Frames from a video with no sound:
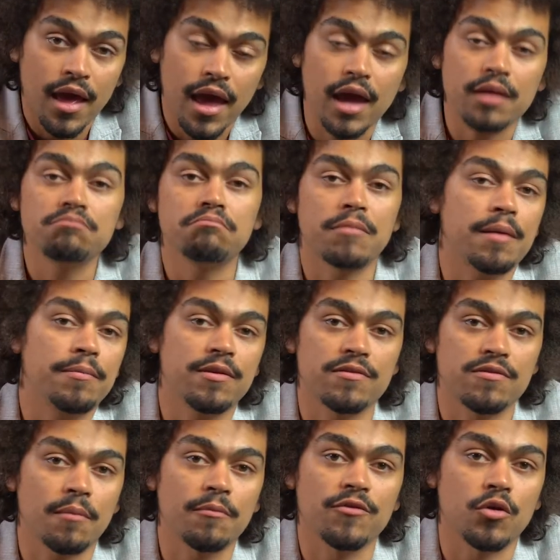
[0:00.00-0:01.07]
And maybe
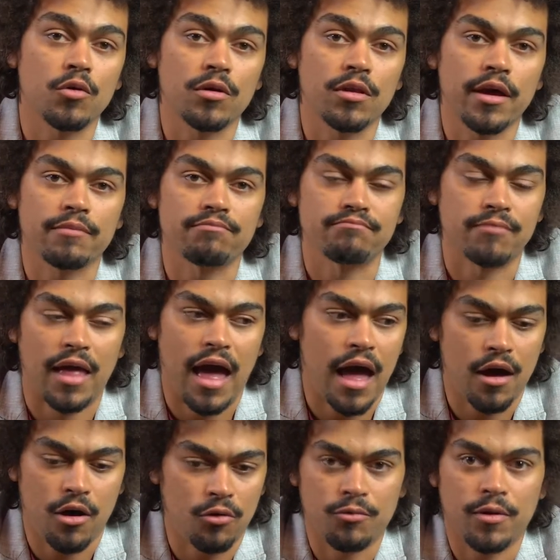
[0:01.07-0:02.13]
some of you are like,
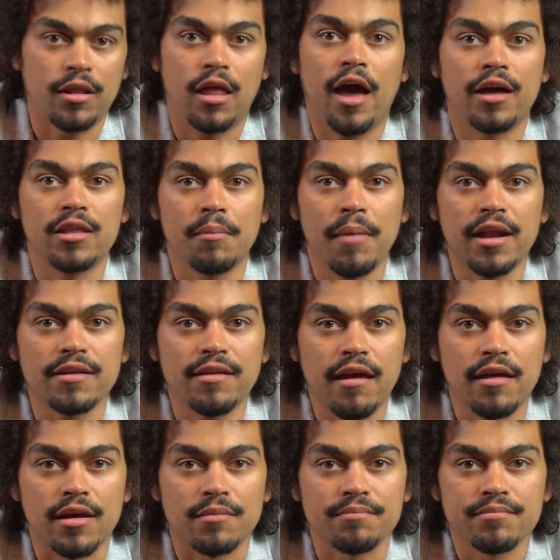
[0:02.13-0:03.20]
I'll rely on the
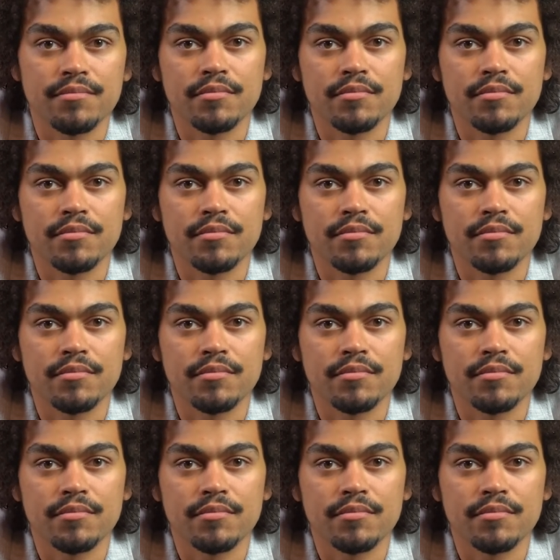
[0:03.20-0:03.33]
metadata.